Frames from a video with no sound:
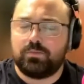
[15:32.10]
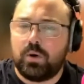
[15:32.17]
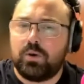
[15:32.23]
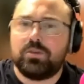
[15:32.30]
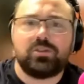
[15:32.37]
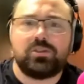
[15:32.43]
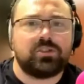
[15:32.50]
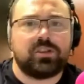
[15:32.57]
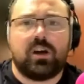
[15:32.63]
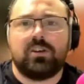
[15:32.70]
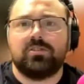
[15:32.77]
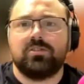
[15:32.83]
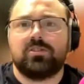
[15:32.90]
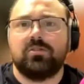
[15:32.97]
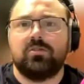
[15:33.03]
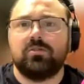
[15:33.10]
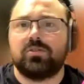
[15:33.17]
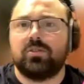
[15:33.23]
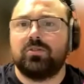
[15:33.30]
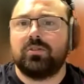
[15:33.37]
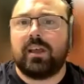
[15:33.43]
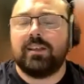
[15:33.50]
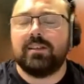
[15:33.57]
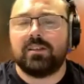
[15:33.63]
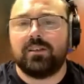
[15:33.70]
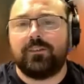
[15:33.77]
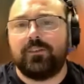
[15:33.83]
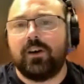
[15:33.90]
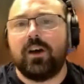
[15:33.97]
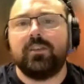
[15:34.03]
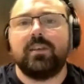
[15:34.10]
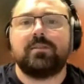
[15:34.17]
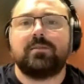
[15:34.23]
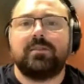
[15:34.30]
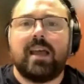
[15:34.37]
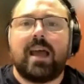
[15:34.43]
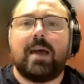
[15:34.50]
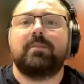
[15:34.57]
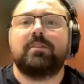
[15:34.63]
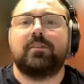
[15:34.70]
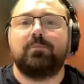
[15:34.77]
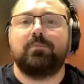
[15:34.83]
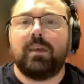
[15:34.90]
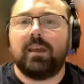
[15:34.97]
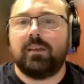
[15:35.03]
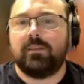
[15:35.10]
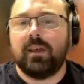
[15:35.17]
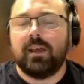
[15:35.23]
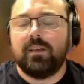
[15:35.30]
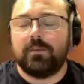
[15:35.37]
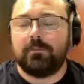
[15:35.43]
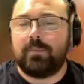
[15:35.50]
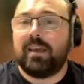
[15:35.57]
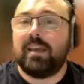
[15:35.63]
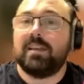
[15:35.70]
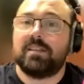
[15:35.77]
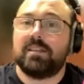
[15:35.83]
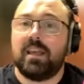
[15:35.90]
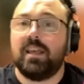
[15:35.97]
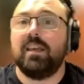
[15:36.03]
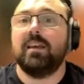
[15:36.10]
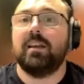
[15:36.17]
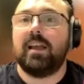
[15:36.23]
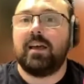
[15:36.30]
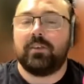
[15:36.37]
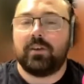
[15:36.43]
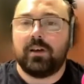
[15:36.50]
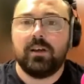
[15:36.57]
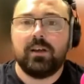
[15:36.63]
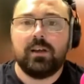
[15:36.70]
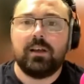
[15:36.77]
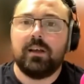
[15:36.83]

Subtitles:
pushed Sergeant Slaughter into the furthest depths of being the biggest heel ever.